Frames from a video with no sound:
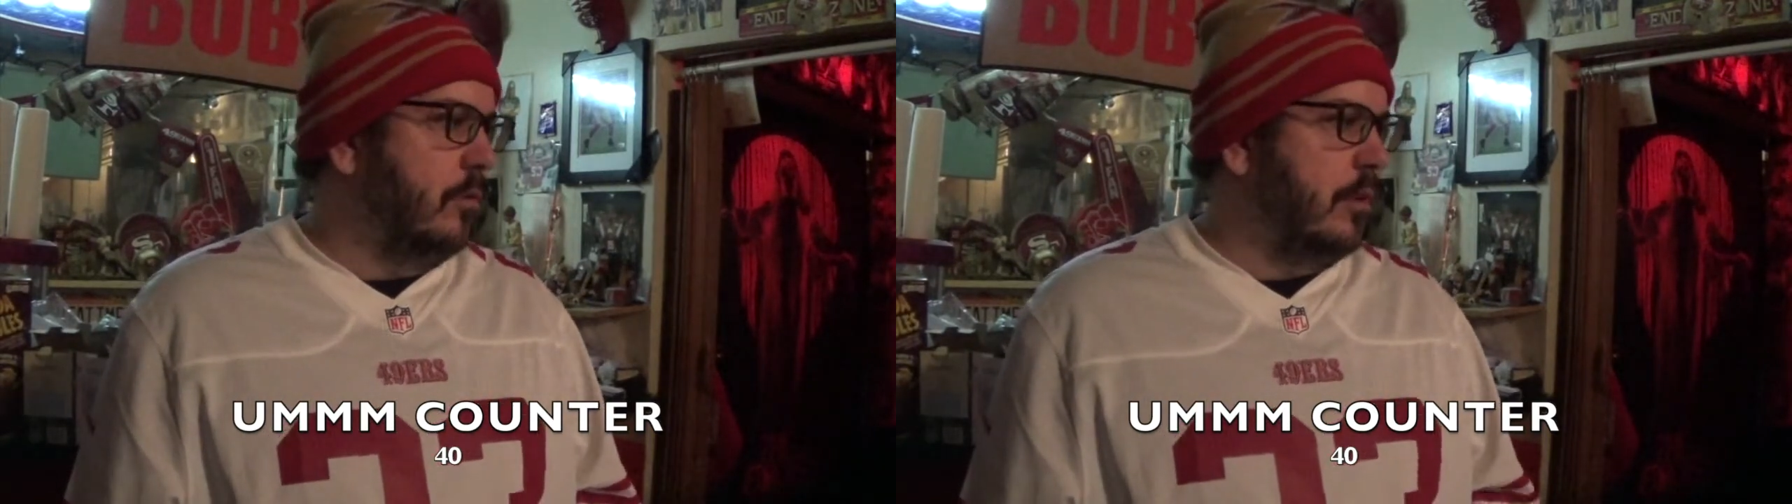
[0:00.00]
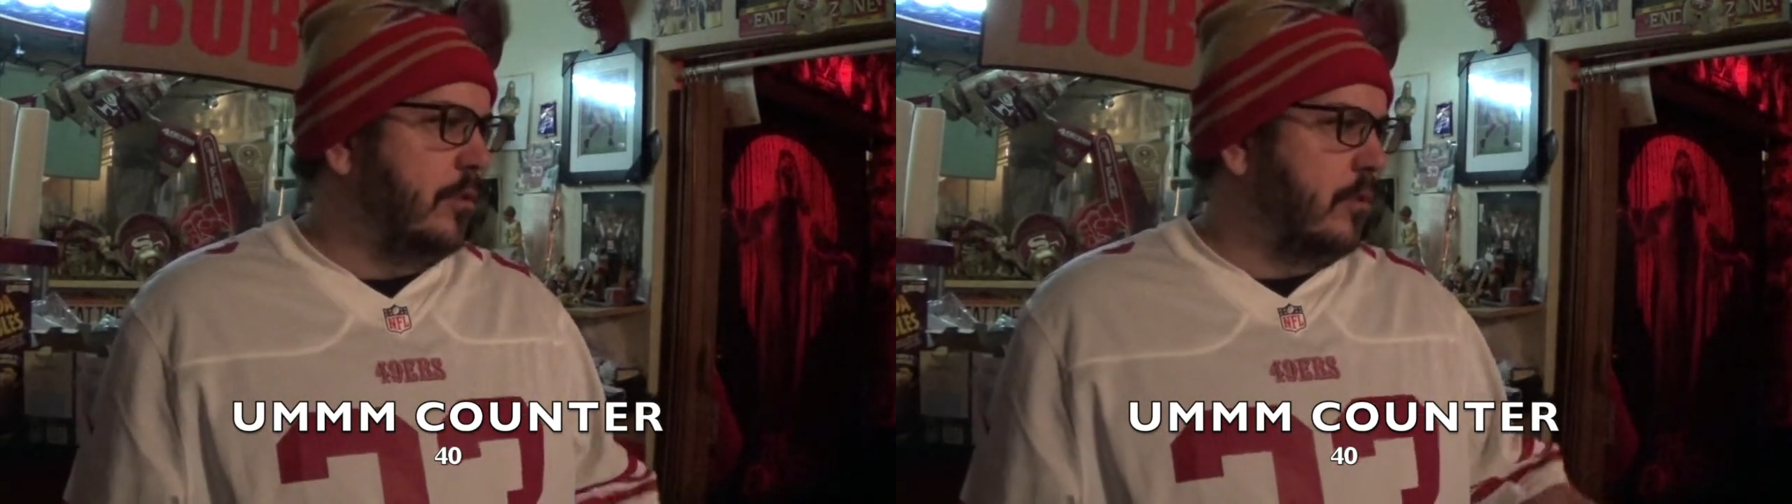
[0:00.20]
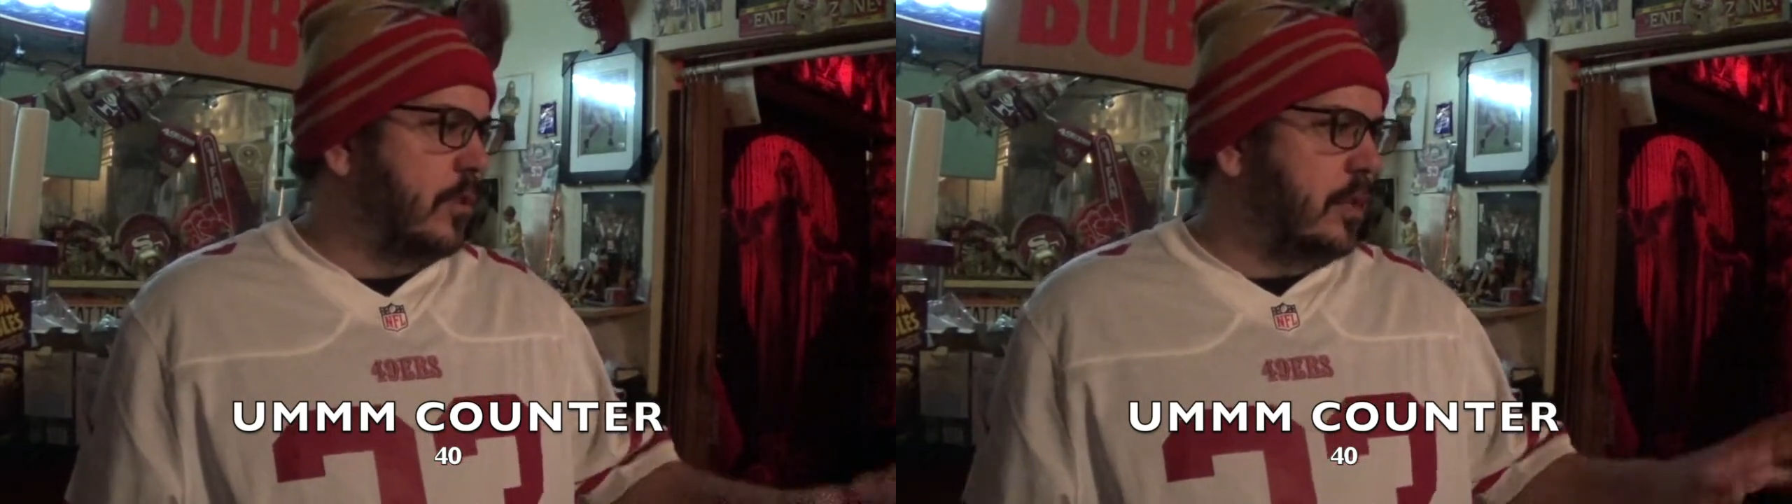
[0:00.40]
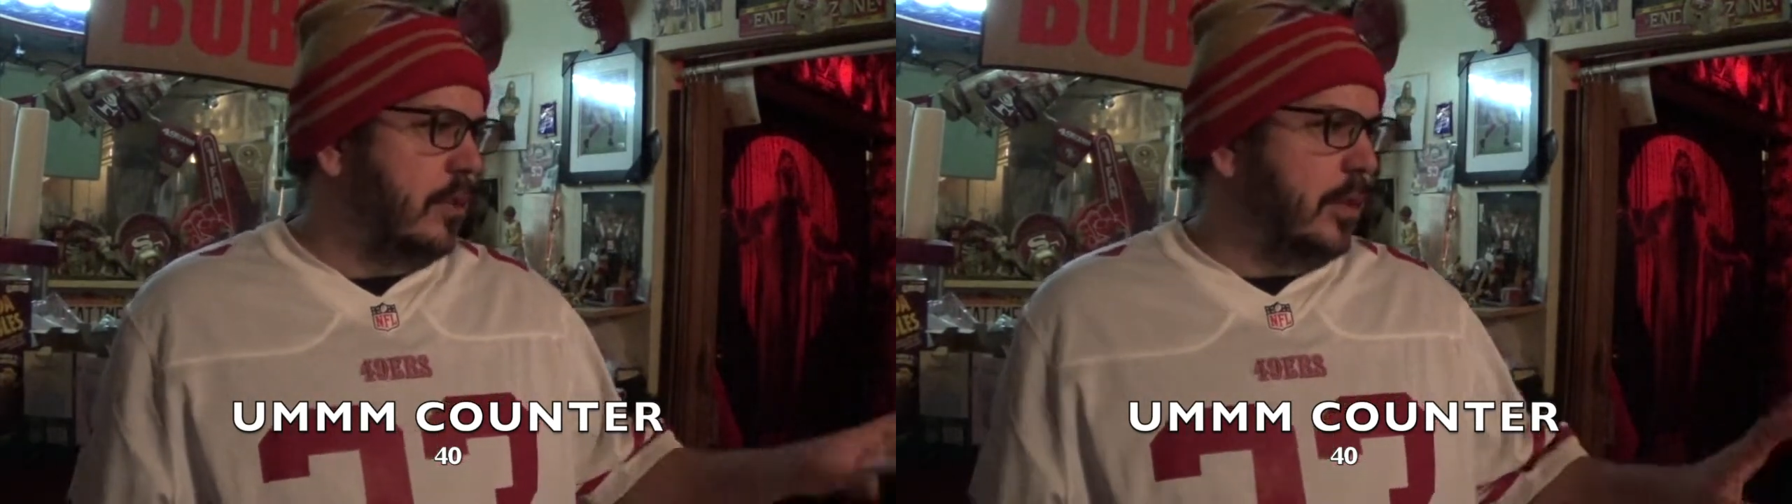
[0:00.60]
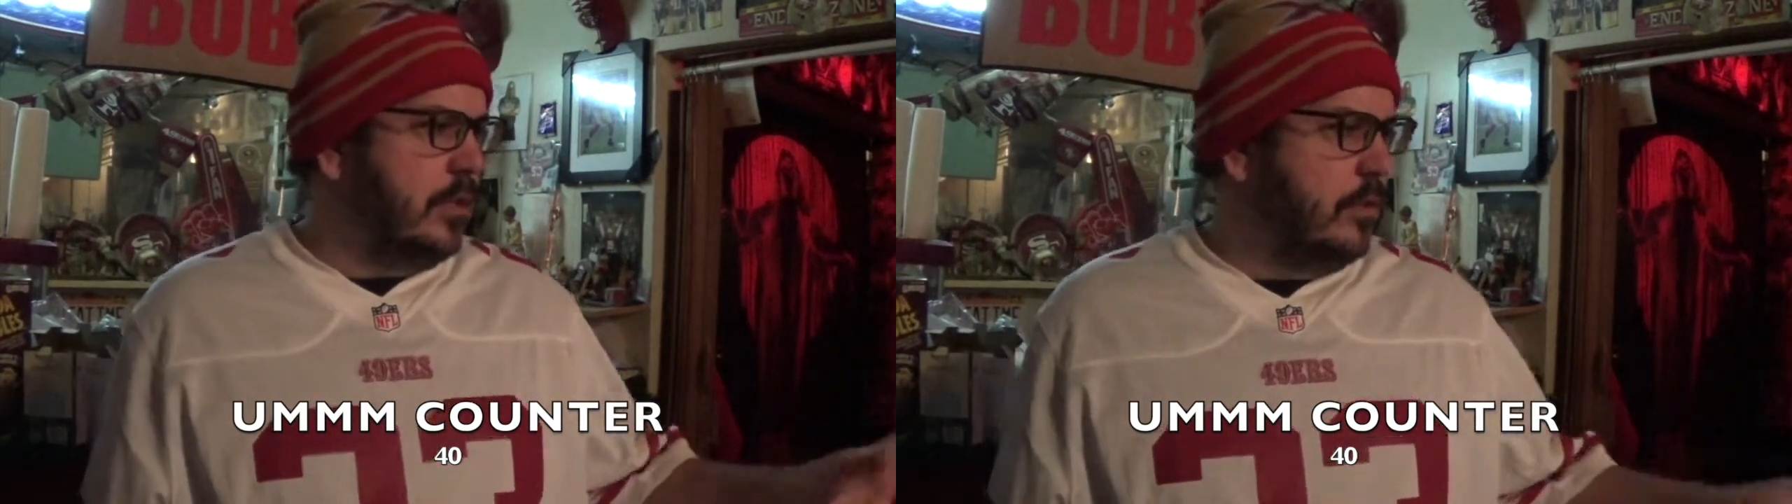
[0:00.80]
There's going
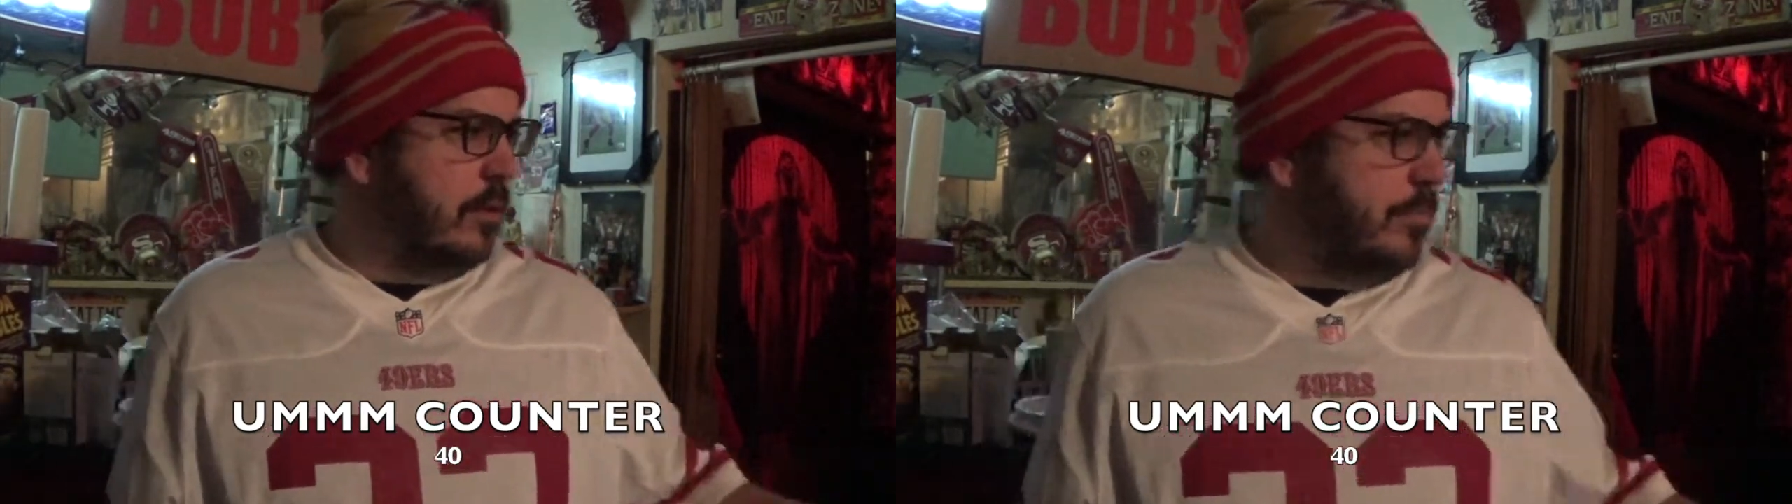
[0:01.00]
to get to a